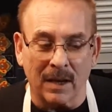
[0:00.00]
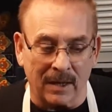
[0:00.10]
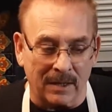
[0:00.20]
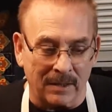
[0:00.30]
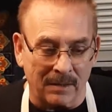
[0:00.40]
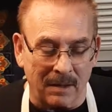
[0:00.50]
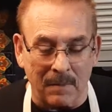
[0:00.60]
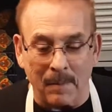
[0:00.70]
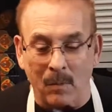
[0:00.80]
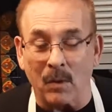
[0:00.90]
And
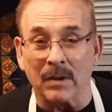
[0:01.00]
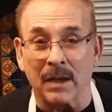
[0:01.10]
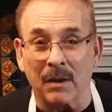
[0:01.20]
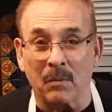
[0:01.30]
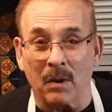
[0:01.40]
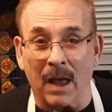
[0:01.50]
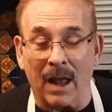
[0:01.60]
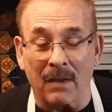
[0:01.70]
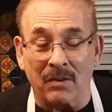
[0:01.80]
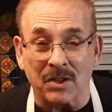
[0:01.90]
maybe one day
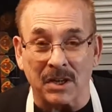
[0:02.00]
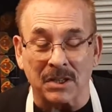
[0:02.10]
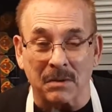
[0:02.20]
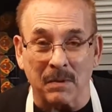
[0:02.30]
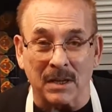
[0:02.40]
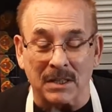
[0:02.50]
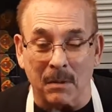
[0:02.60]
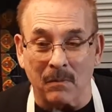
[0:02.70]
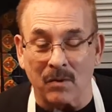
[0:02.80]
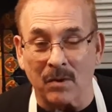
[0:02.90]
I'll have a chance to meet
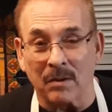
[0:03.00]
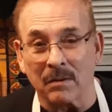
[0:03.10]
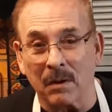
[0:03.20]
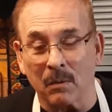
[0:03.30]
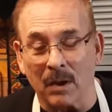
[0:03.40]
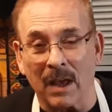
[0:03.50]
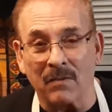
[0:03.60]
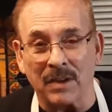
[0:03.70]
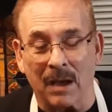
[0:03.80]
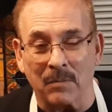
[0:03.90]
some of you and we'll
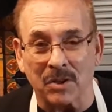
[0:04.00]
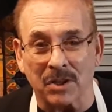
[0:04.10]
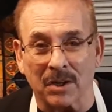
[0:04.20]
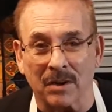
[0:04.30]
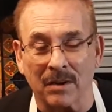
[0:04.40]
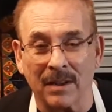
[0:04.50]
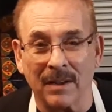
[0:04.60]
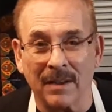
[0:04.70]
have time to share.